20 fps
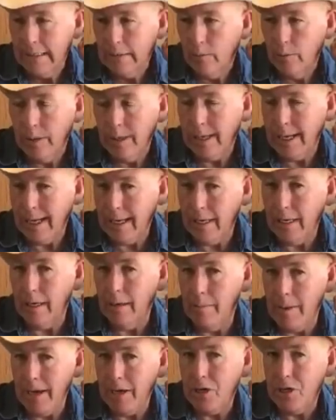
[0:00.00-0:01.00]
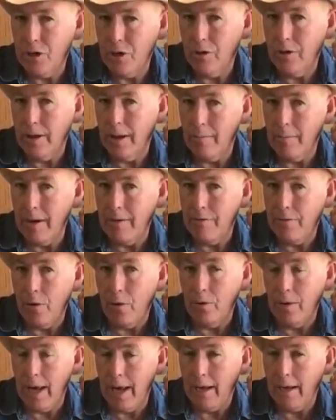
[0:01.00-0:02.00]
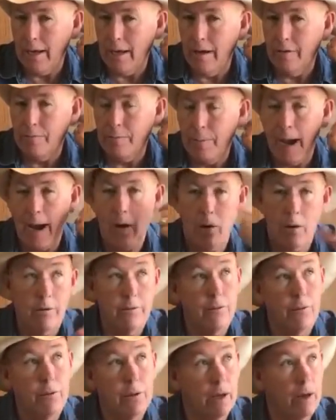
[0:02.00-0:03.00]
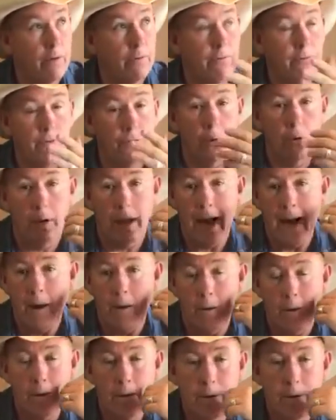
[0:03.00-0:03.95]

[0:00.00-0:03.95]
We needed to make sure that my phone uh, had enough power for the full hour.